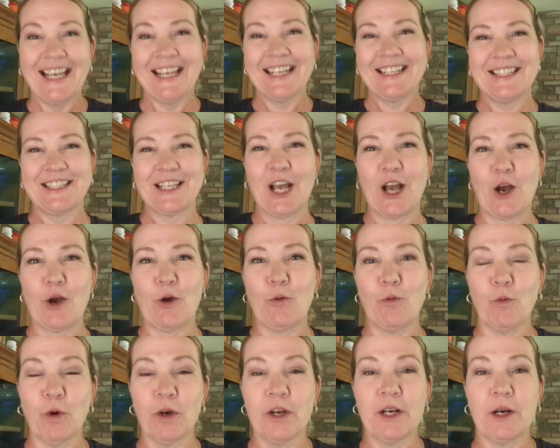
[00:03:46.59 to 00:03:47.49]
So
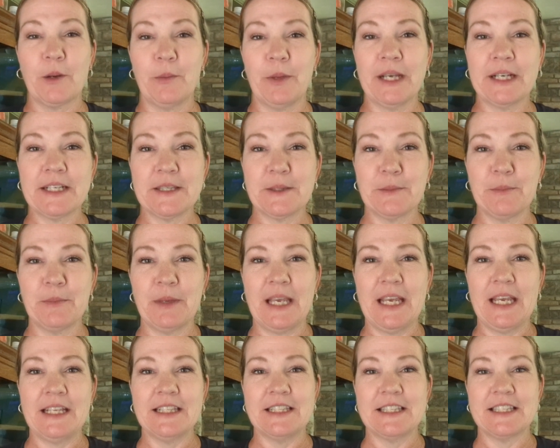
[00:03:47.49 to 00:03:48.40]
we're going to pick some
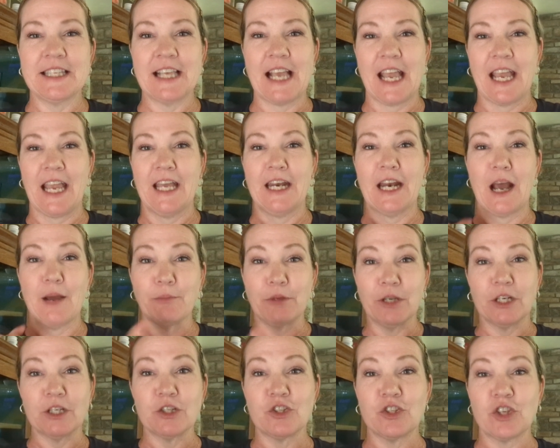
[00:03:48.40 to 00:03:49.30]
beets, and I'm
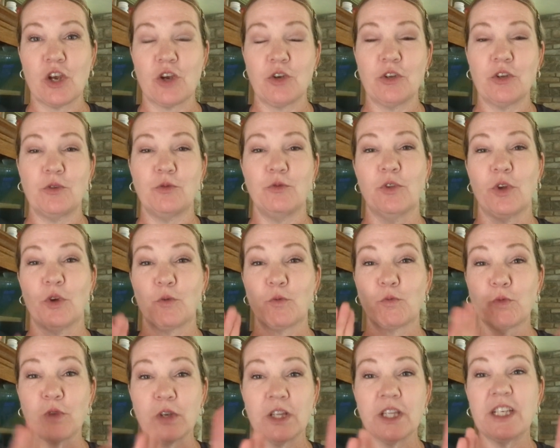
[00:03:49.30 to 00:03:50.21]
going to show you the
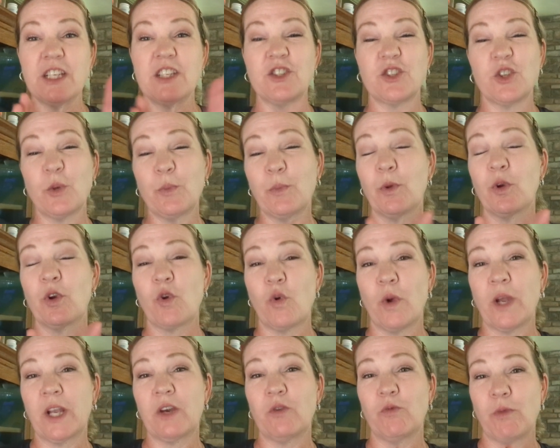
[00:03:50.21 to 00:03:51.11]
really super
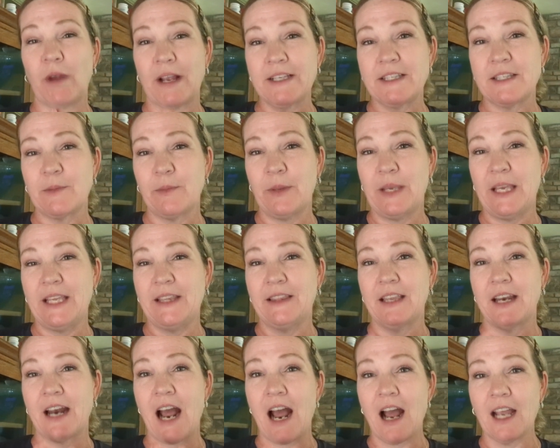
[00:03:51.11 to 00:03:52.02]
quick recipe
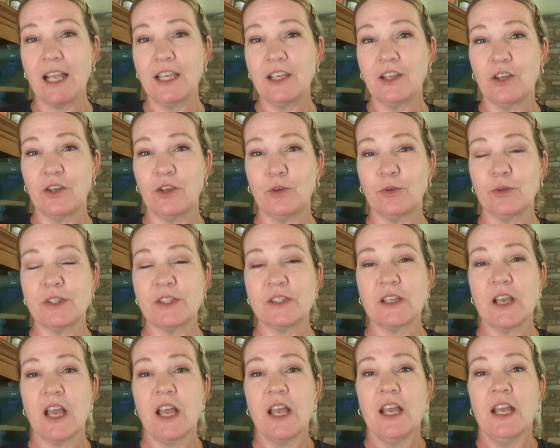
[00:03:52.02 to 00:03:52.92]
that I
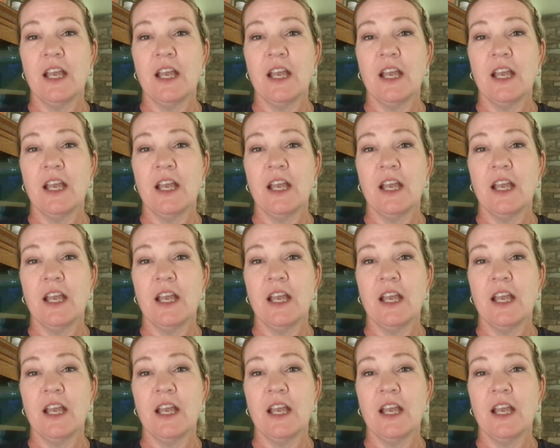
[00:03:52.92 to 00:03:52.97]
use